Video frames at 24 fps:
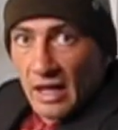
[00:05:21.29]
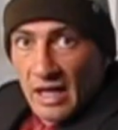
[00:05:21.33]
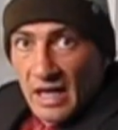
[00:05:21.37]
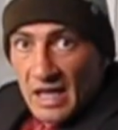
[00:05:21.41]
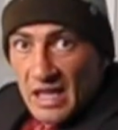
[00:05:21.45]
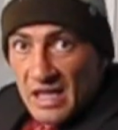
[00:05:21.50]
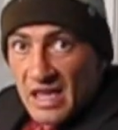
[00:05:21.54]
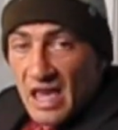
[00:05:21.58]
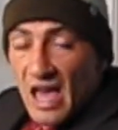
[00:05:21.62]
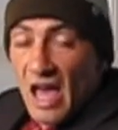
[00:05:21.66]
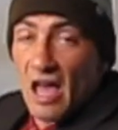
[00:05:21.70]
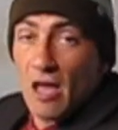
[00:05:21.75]
He
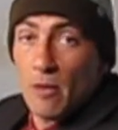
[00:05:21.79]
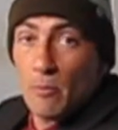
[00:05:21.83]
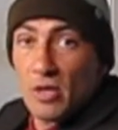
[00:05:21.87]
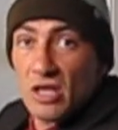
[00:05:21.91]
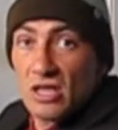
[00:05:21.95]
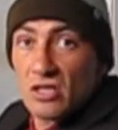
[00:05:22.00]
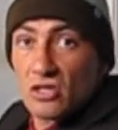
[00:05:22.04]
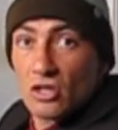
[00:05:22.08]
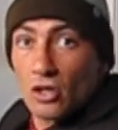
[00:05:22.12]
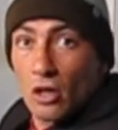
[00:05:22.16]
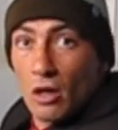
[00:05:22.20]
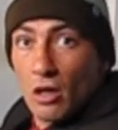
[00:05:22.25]
came
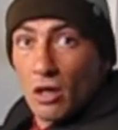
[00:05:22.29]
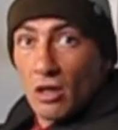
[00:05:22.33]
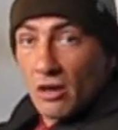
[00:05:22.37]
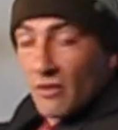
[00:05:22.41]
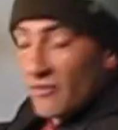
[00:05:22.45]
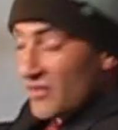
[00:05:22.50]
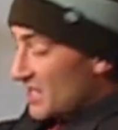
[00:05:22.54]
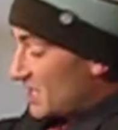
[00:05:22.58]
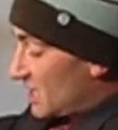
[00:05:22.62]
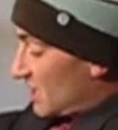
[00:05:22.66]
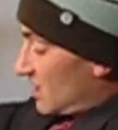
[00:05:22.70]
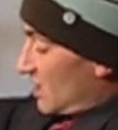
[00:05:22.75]
into all of
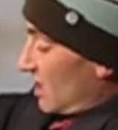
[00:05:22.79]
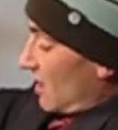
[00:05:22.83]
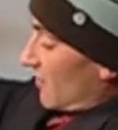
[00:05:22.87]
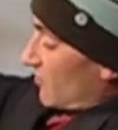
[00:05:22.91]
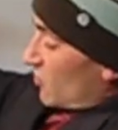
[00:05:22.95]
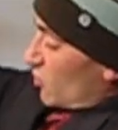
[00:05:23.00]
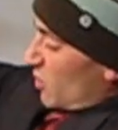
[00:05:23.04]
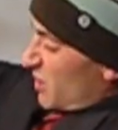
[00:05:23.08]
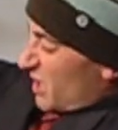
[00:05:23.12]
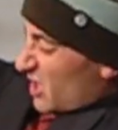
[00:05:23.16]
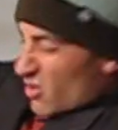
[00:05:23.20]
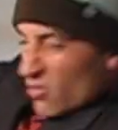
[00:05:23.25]
his stivs
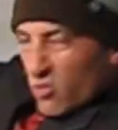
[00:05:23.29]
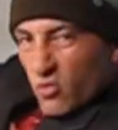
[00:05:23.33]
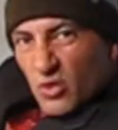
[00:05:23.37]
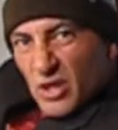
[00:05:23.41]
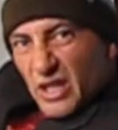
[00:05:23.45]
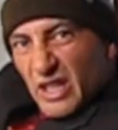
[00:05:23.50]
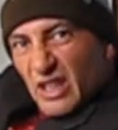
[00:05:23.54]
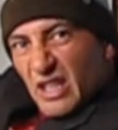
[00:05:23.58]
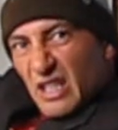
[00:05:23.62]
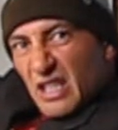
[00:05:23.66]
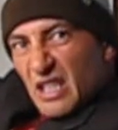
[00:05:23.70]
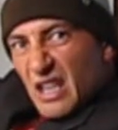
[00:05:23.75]
with this
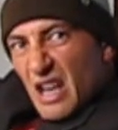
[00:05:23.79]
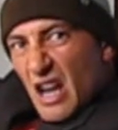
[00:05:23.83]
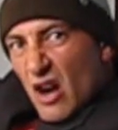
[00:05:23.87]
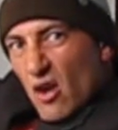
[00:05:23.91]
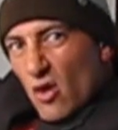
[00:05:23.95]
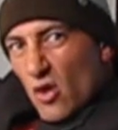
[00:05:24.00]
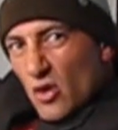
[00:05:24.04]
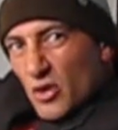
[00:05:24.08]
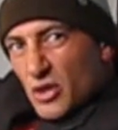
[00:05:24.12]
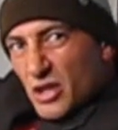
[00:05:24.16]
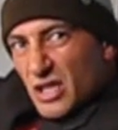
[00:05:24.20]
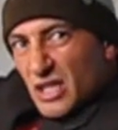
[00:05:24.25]
really
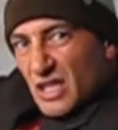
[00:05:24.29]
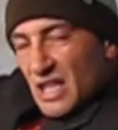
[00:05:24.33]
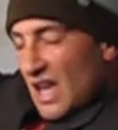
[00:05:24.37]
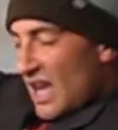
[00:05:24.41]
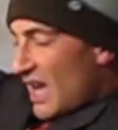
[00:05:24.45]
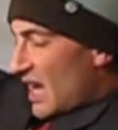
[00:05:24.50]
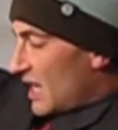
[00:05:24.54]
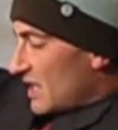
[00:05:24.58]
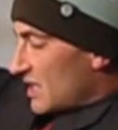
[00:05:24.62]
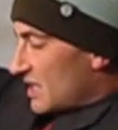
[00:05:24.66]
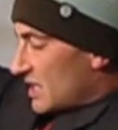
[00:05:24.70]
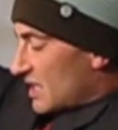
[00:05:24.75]
narrow
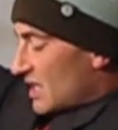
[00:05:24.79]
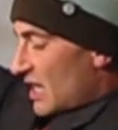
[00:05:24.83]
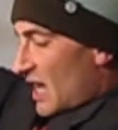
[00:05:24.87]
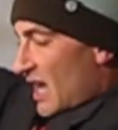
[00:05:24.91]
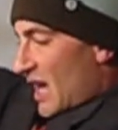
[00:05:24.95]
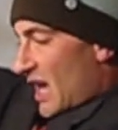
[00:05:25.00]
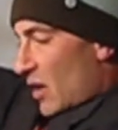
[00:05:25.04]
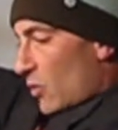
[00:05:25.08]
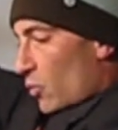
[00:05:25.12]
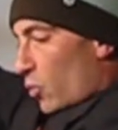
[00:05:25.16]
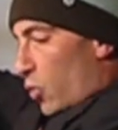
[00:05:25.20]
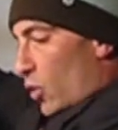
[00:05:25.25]
stance
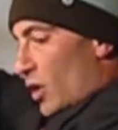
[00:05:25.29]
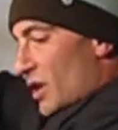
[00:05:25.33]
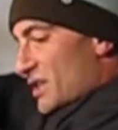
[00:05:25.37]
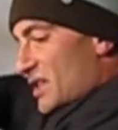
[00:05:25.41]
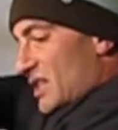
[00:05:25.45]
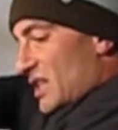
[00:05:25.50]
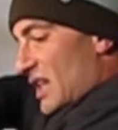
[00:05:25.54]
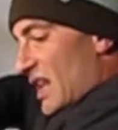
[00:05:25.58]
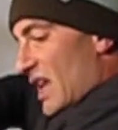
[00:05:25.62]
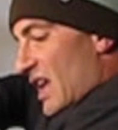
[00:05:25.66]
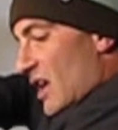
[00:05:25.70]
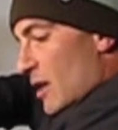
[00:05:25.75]
and
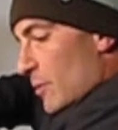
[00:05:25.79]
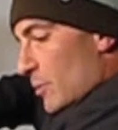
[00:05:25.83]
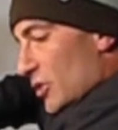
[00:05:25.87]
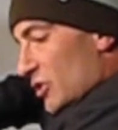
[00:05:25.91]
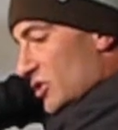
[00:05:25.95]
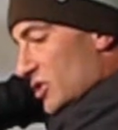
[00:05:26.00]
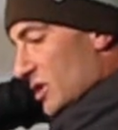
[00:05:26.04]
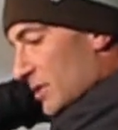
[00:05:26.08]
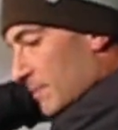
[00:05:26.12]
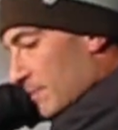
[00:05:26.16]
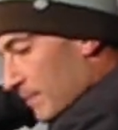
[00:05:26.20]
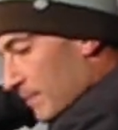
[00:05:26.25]
wasn't able to